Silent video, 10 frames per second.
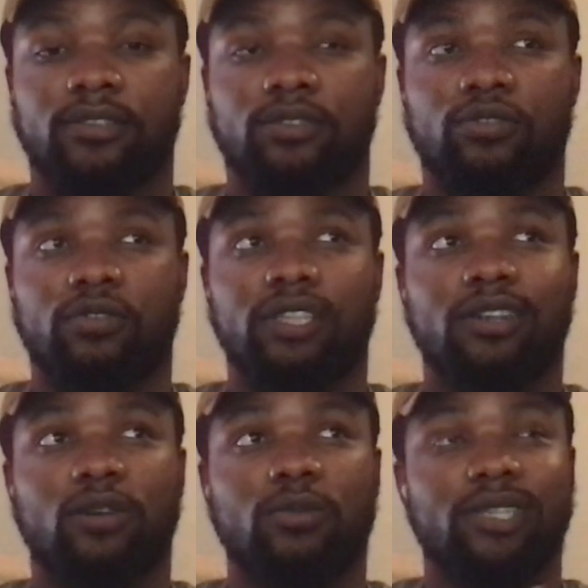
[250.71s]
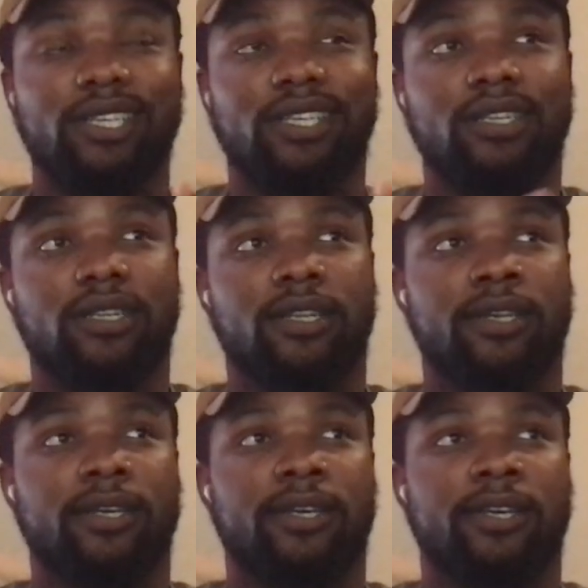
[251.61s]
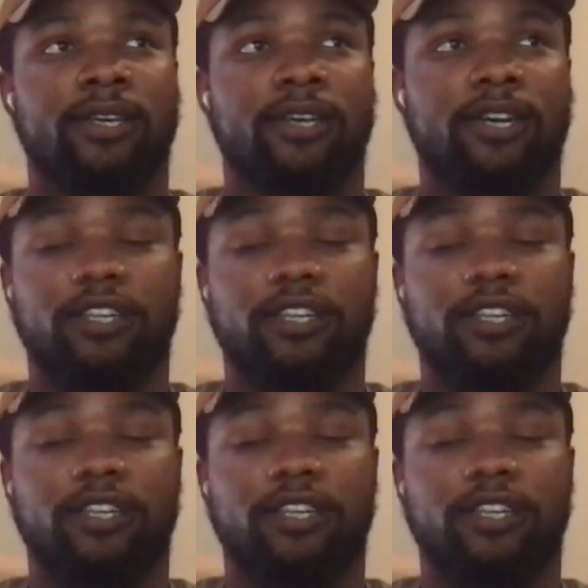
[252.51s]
you really don't need a